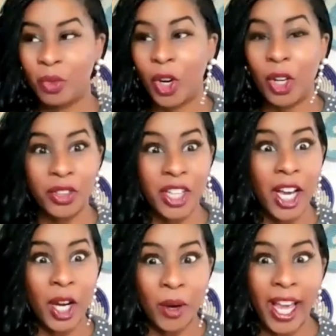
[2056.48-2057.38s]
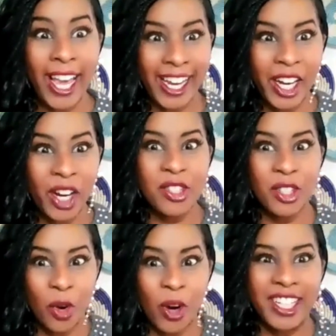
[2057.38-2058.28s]
world know, hey, here's
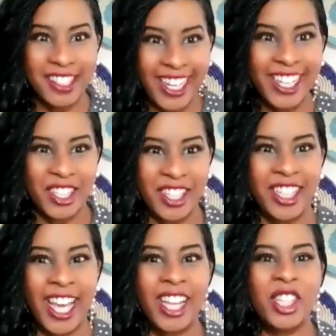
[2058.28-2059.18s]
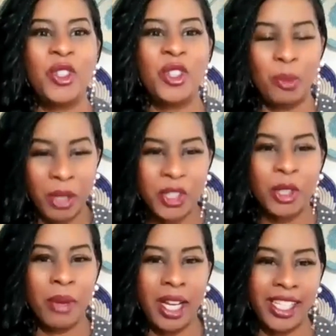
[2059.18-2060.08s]
an organization that you should put
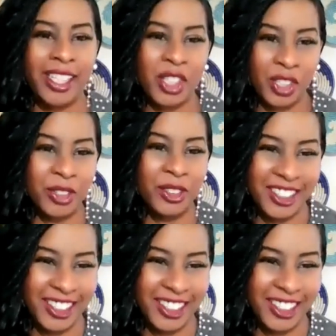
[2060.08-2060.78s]
your money into.